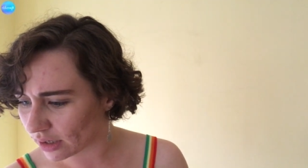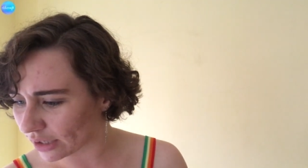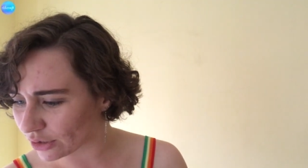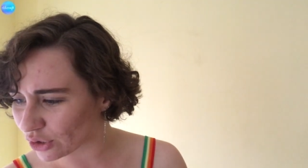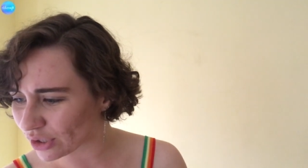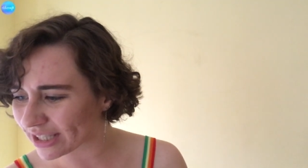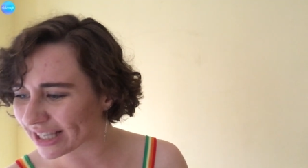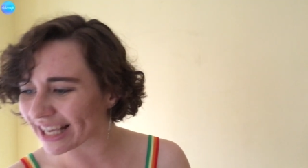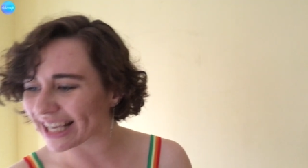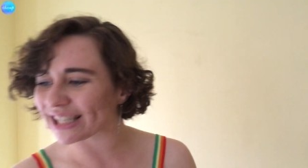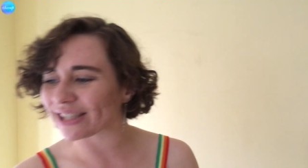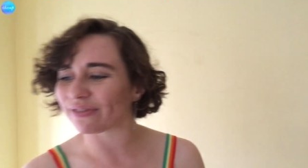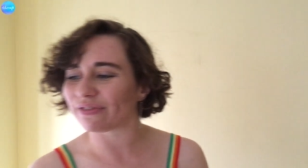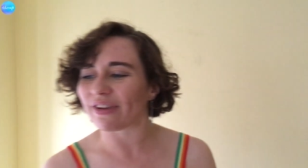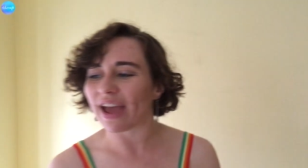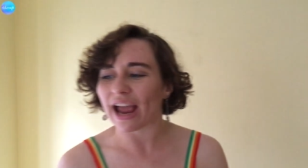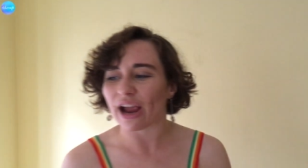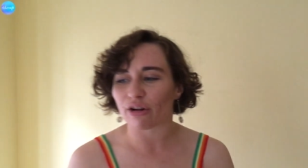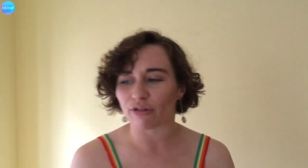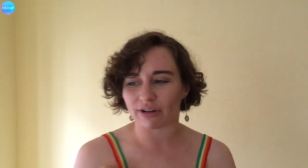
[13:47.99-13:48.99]
I just think it's
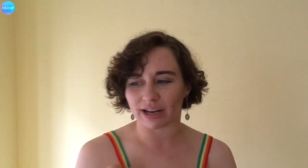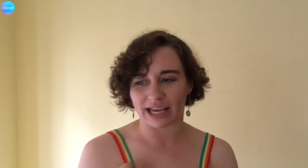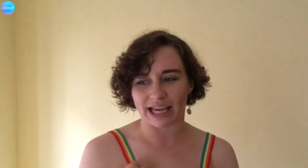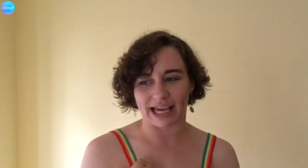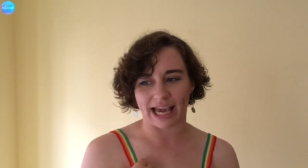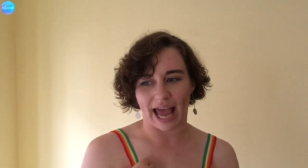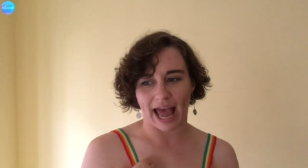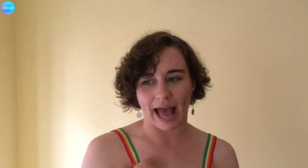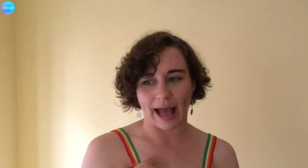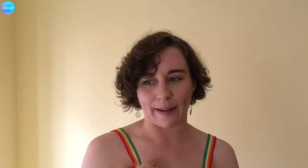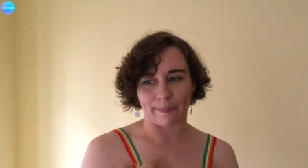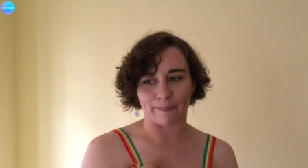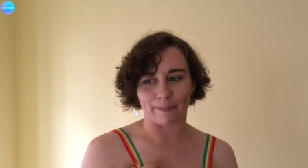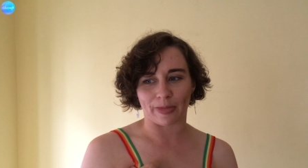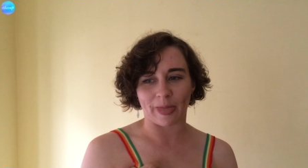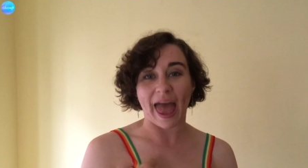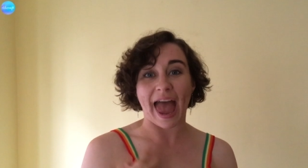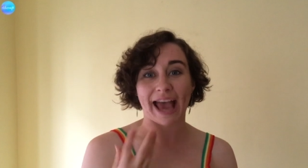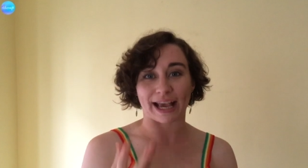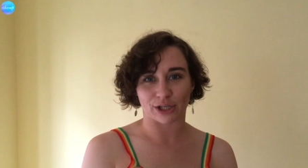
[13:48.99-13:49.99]
very
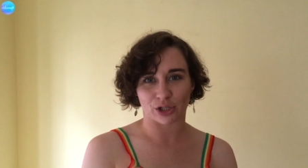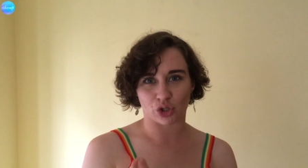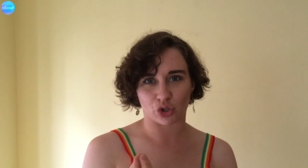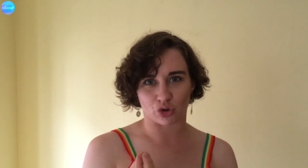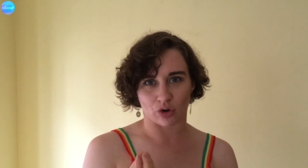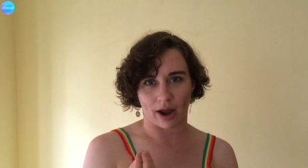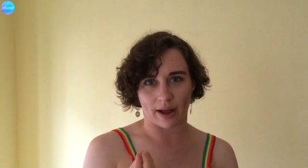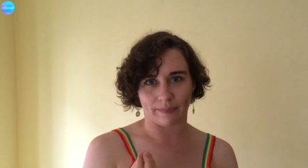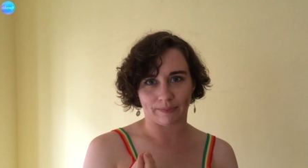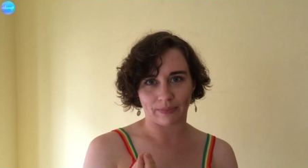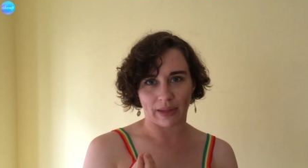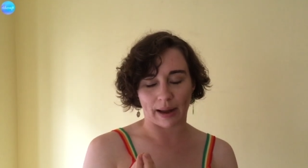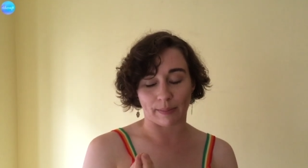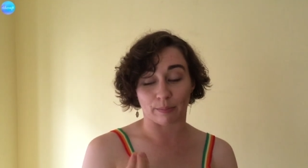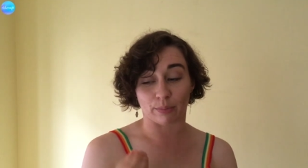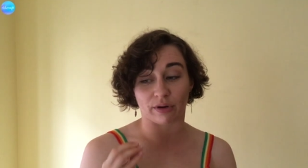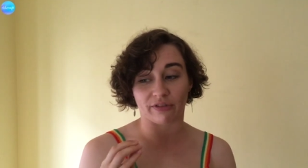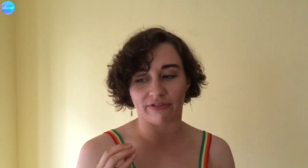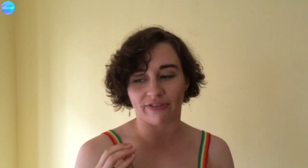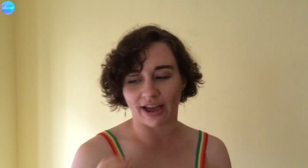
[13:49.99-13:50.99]
extra
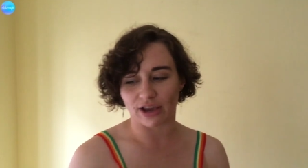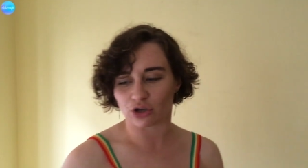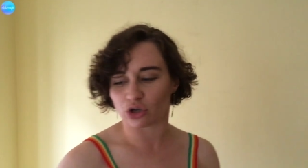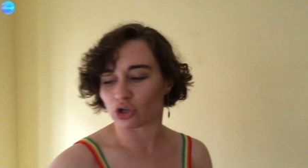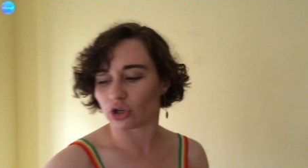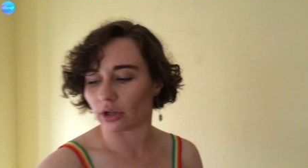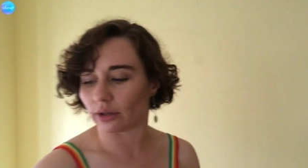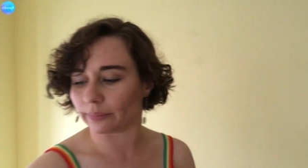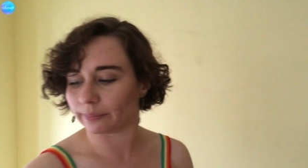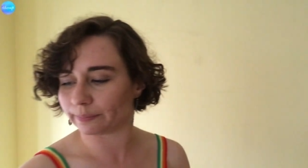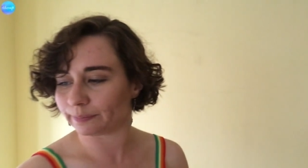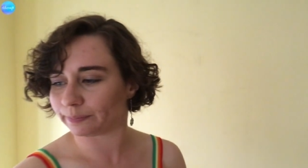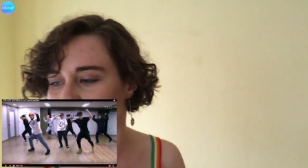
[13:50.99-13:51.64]
and professional.